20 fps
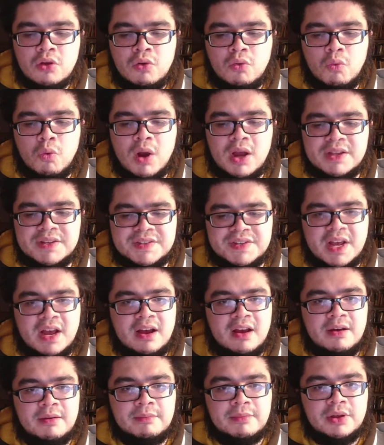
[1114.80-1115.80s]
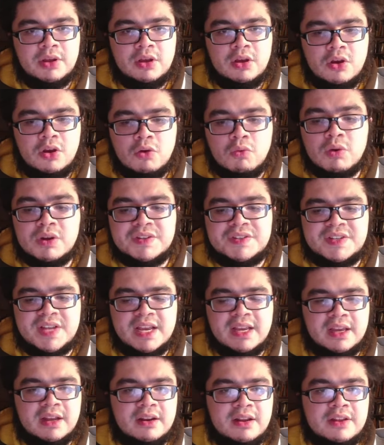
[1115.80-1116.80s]
was
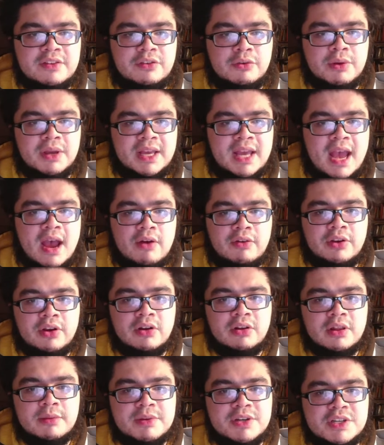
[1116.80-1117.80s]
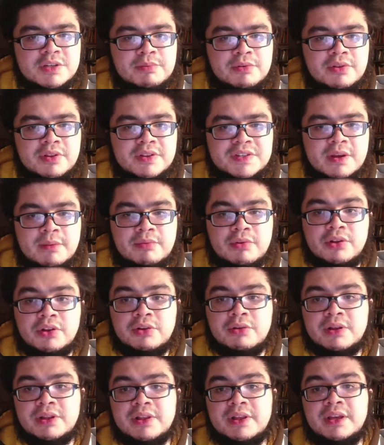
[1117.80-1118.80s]
taken into account here. Let me just pull this up really
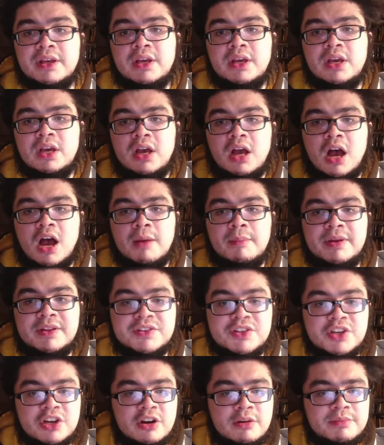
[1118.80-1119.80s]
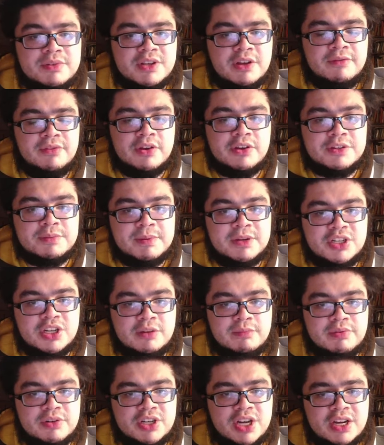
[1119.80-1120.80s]
quickly. In terms of those
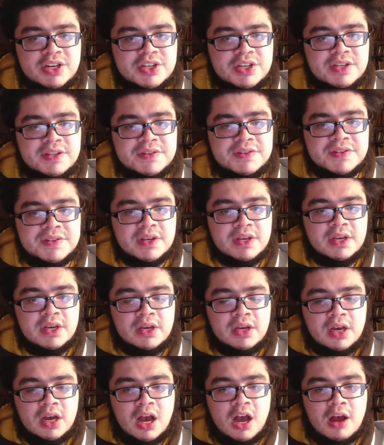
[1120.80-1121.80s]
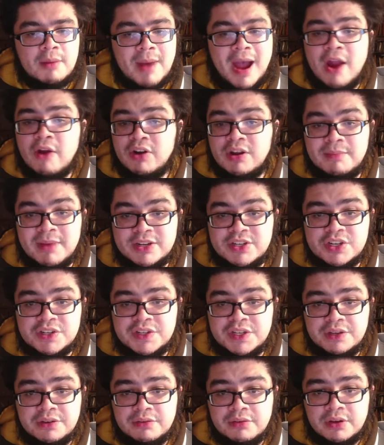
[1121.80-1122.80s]
pitching projections, I already
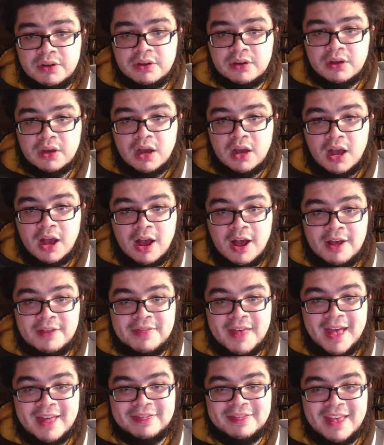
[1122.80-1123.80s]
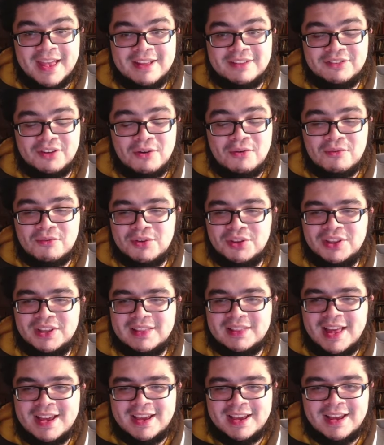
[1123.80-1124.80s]
mentioned to you that they don't really
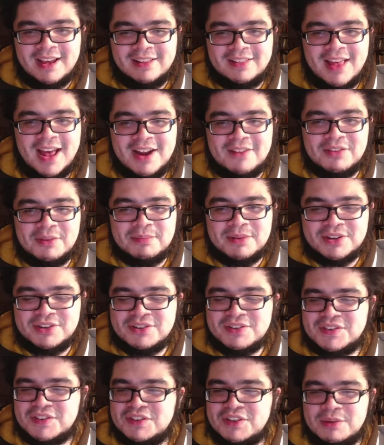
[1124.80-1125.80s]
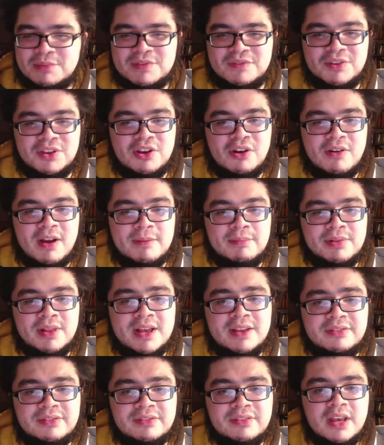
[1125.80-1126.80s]
like a lot of the pitchers in terms of ERA
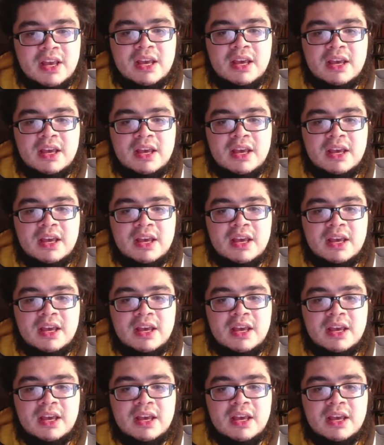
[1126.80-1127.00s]
plus.